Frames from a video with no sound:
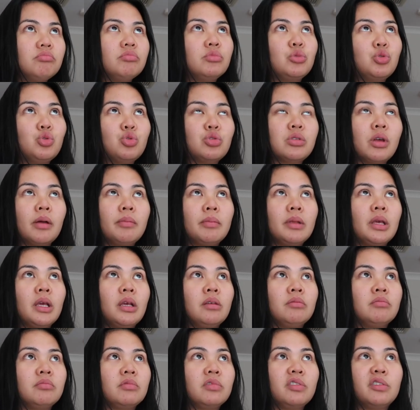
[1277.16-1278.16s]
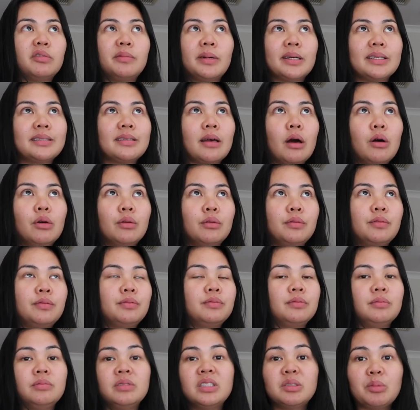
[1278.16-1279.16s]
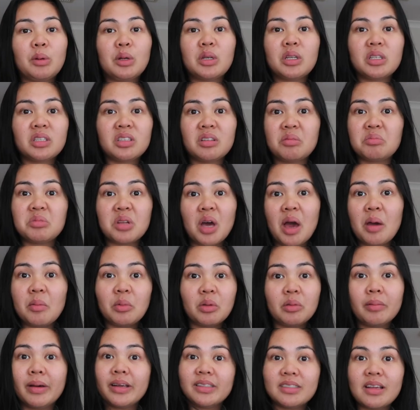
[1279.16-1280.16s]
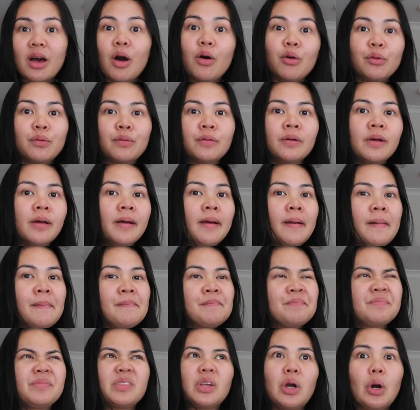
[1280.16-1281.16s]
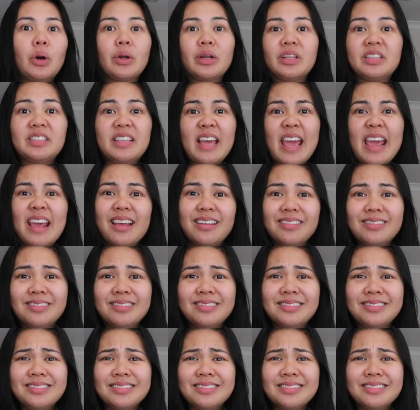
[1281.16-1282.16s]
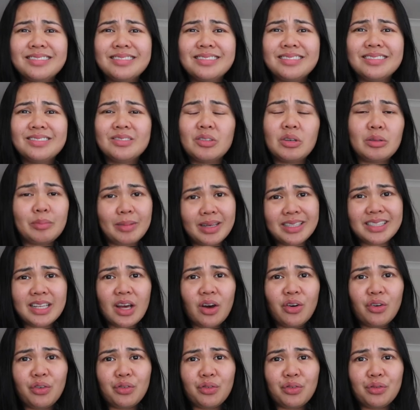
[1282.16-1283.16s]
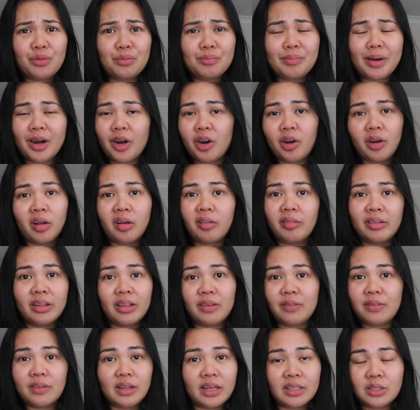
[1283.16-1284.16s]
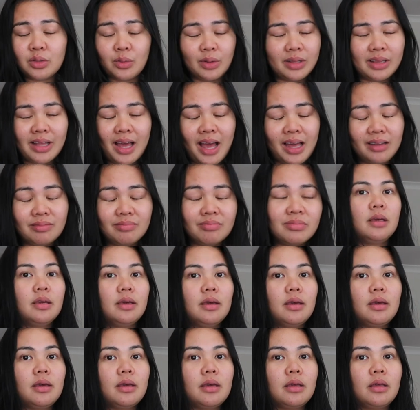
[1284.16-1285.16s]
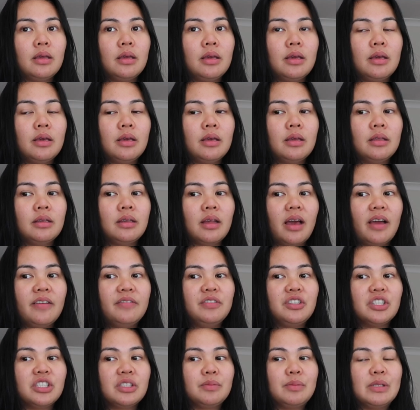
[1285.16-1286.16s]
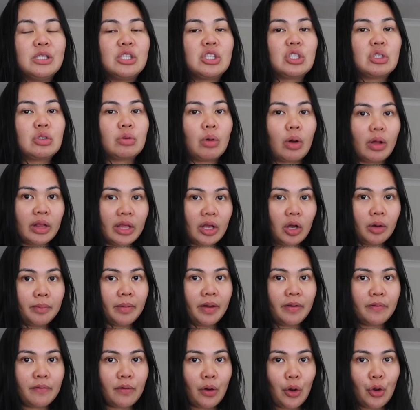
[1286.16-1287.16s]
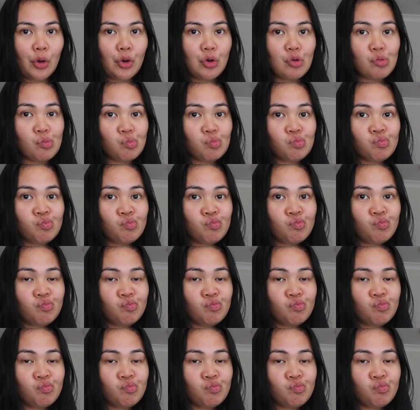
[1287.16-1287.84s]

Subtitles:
do something for myself. Spend some time with myself. Go on a date with myself. But I don't really feel like doing that. And I've just been scrolling on my phone